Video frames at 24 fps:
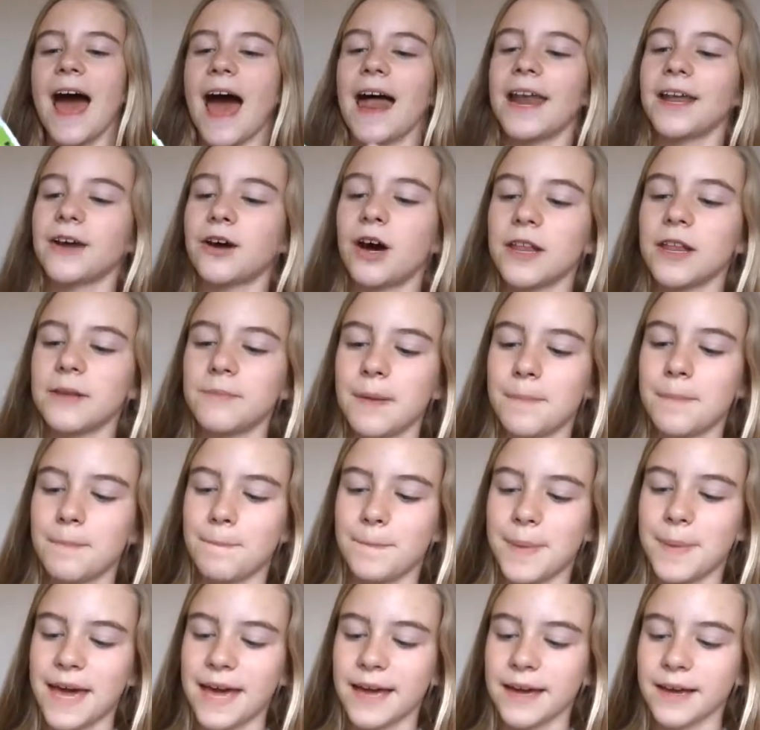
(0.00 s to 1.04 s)
and I got them in
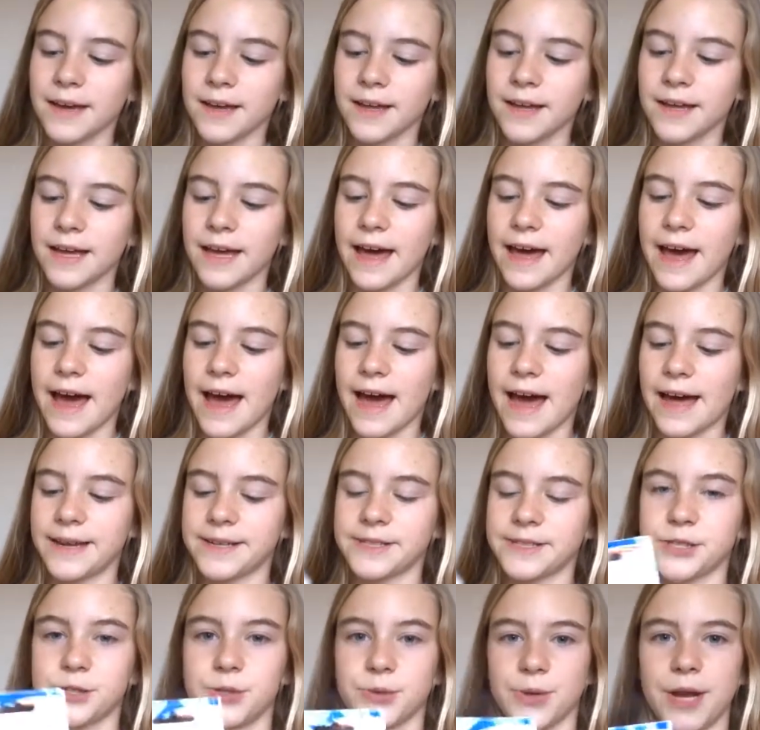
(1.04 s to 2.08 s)
pink
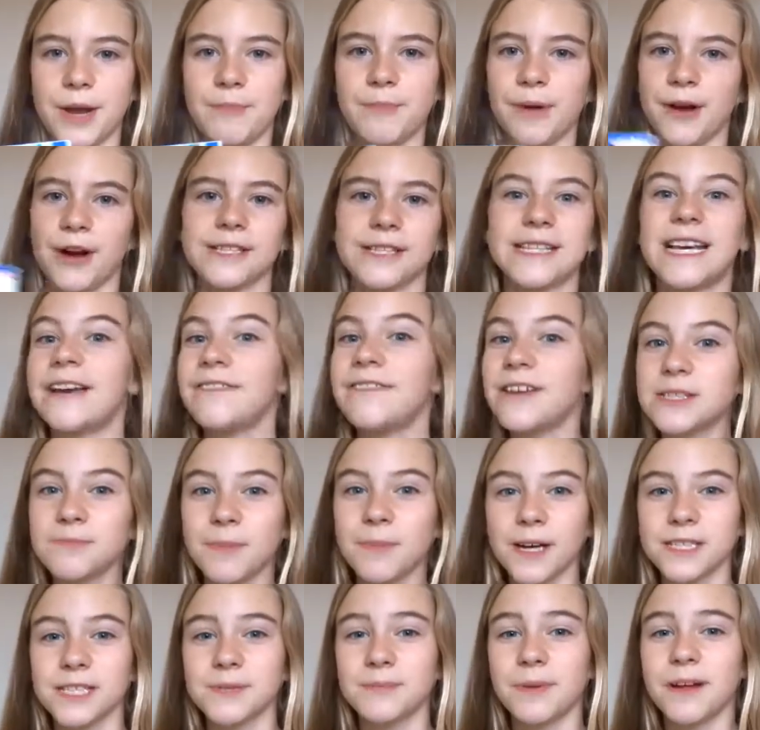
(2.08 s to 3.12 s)
and green, because if it's
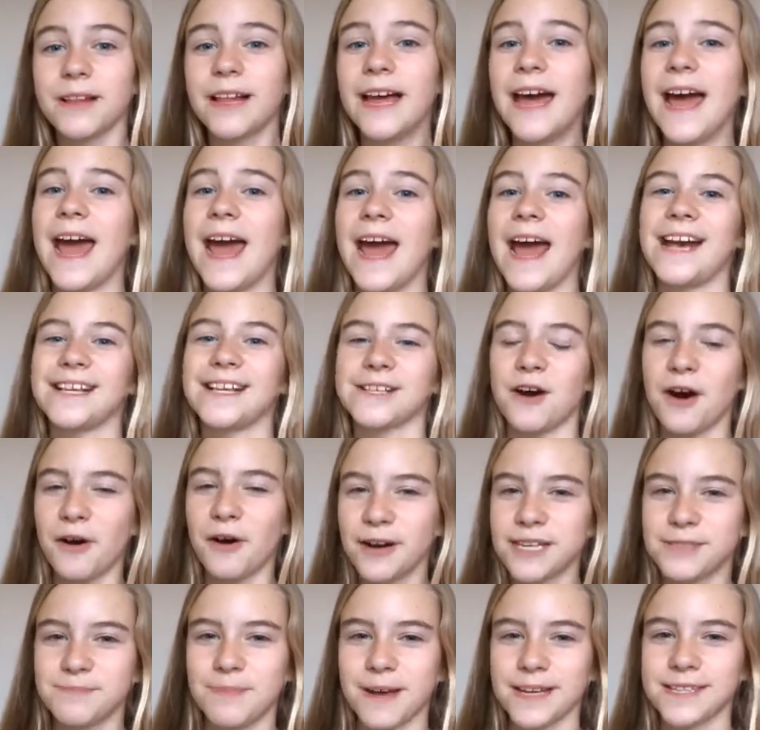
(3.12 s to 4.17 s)
possible, it's
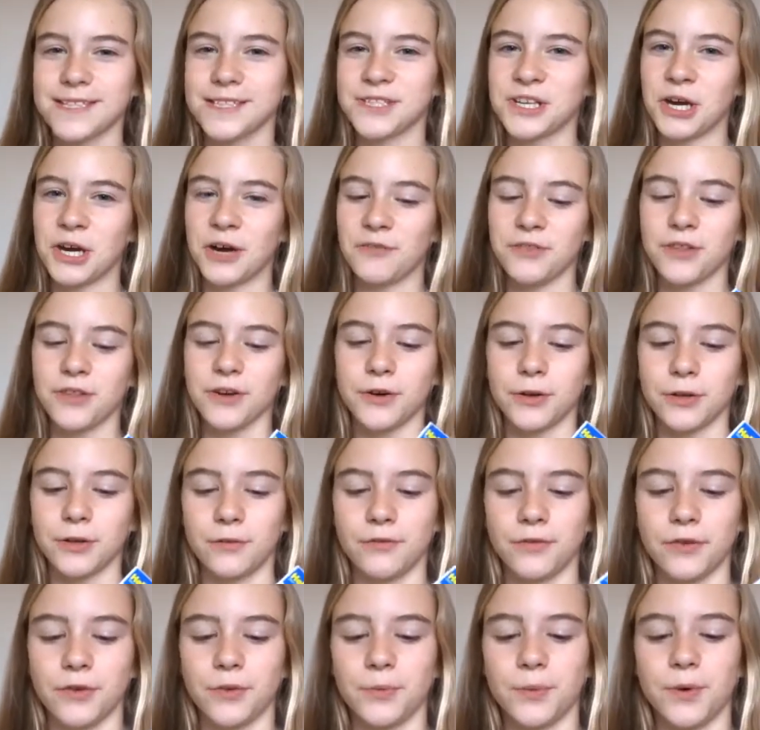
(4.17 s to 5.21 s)
always best to go for the colourful